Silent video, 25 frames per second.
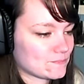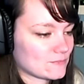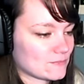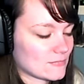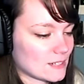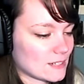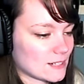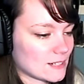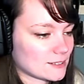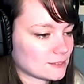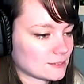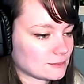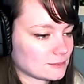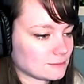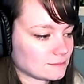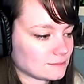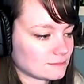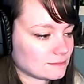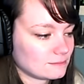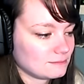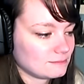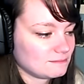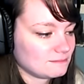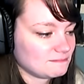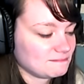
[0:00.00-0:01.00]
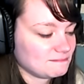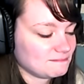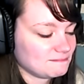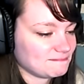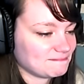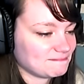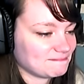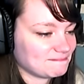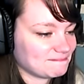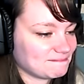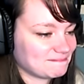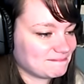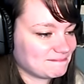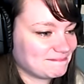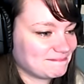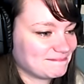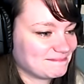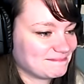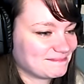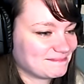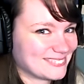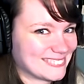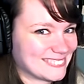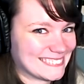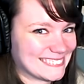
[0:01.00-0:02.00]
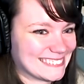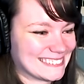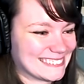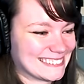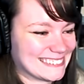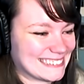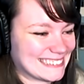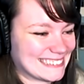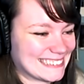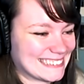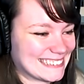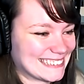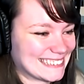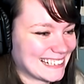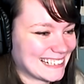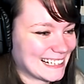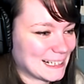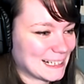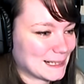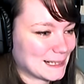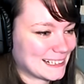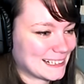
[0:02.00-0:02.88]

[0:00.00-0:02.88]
I know, we can keep talking. We can make sure you don't hear a damn thing.